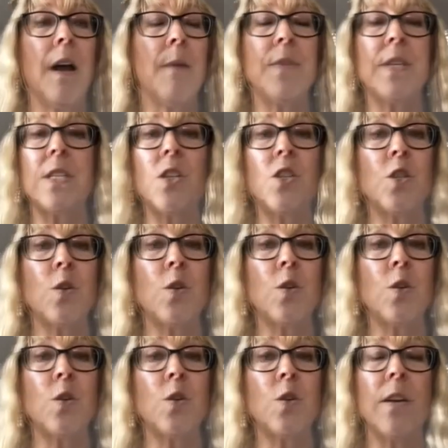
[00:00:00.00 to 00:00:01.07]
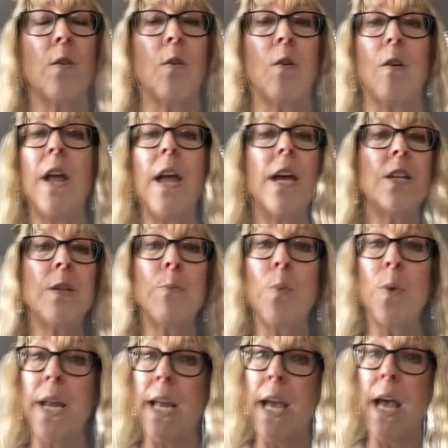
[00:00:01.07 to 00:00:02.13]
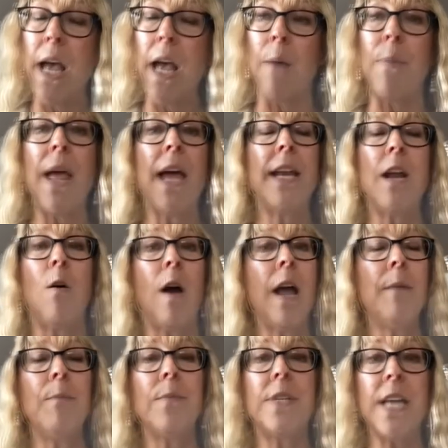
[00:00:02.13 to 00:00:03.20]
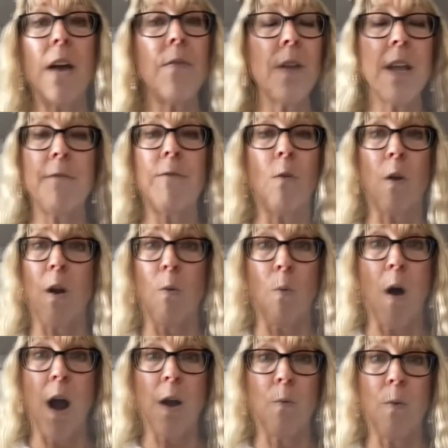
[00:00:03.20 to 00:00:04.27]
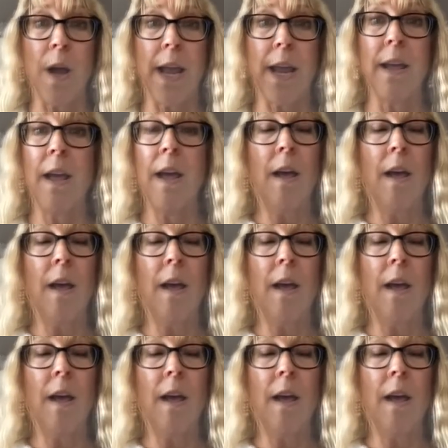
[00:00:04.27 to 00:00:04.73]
situation or to bring up. Now, I'm definitely for a walkway.